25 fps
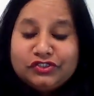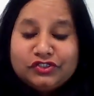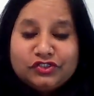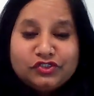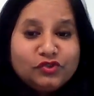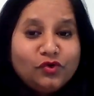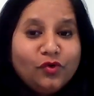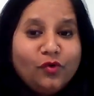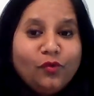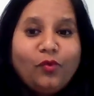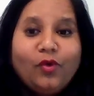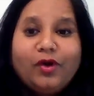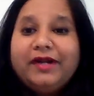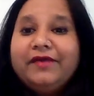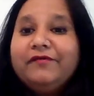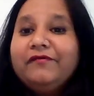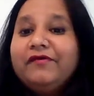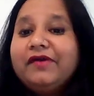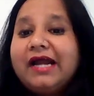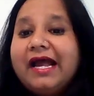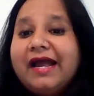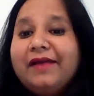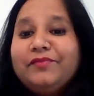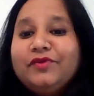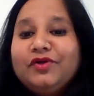So whatever
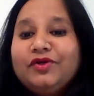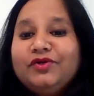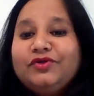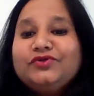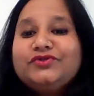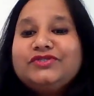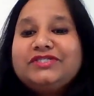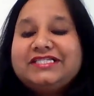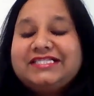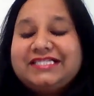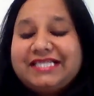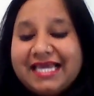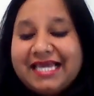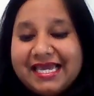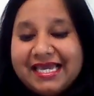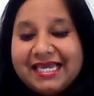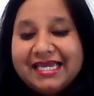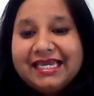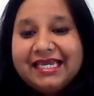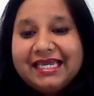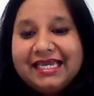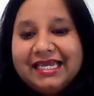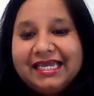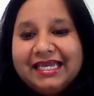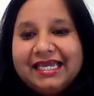I'm going to
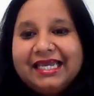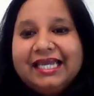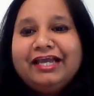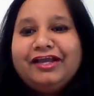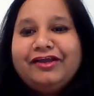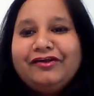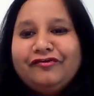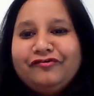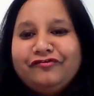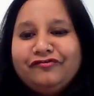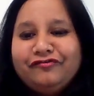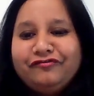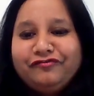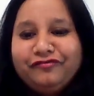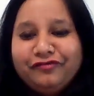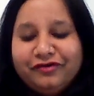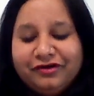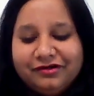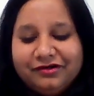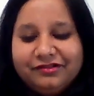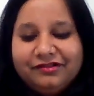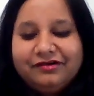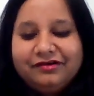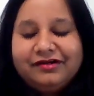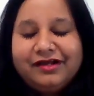say
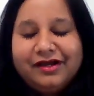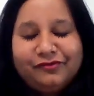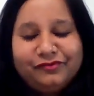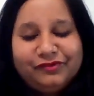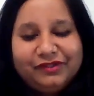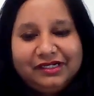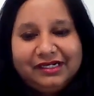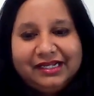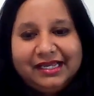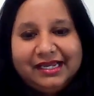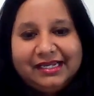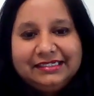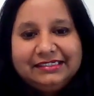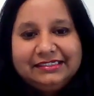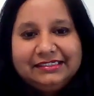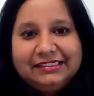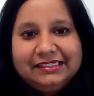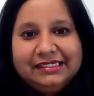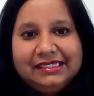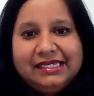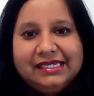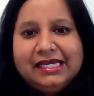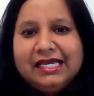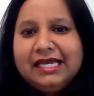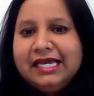further down the
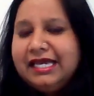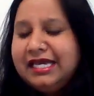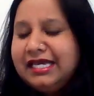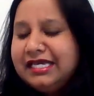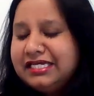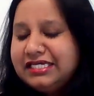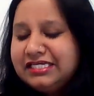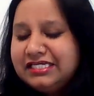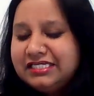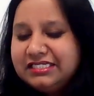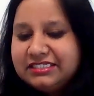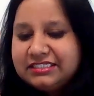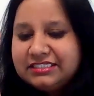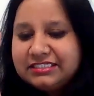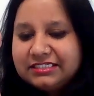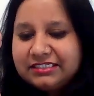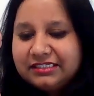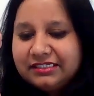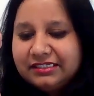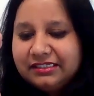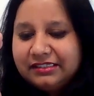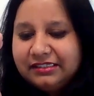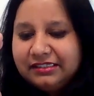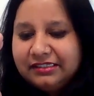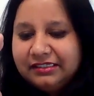line is
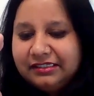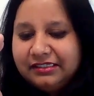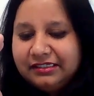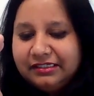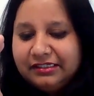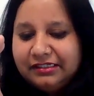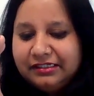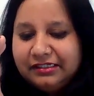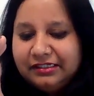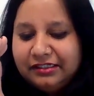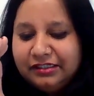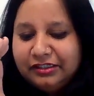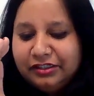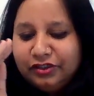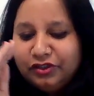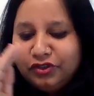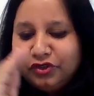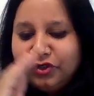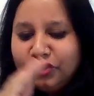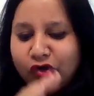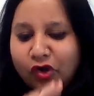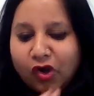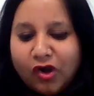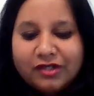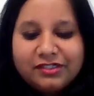
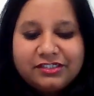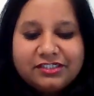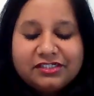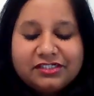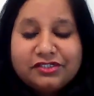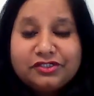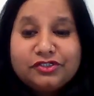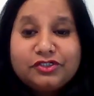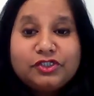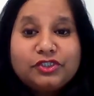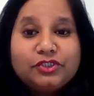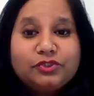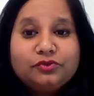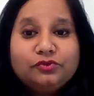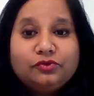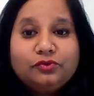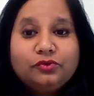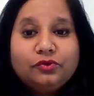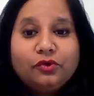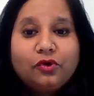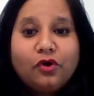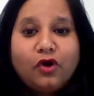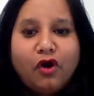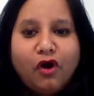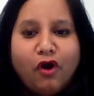not
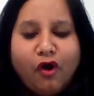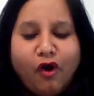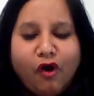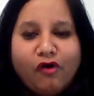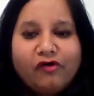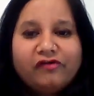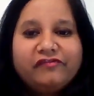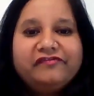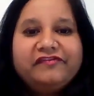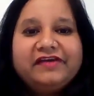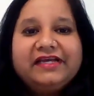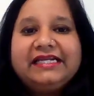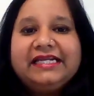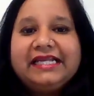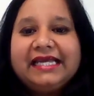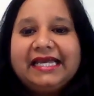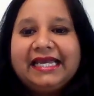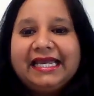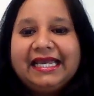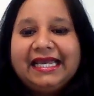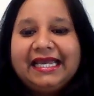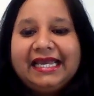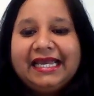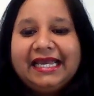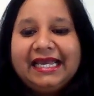to offend
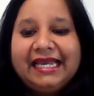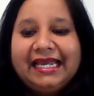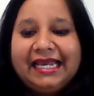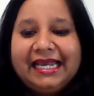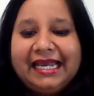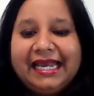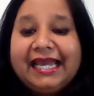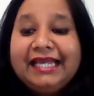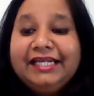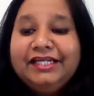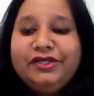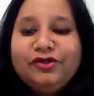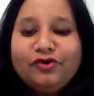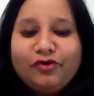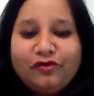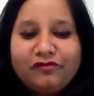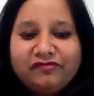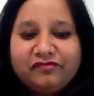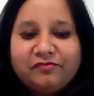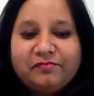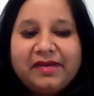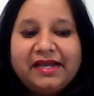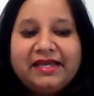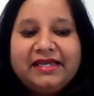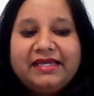any
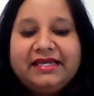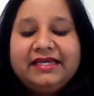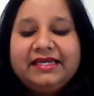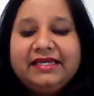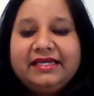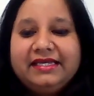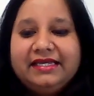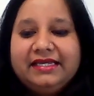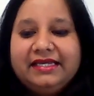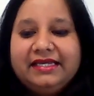of my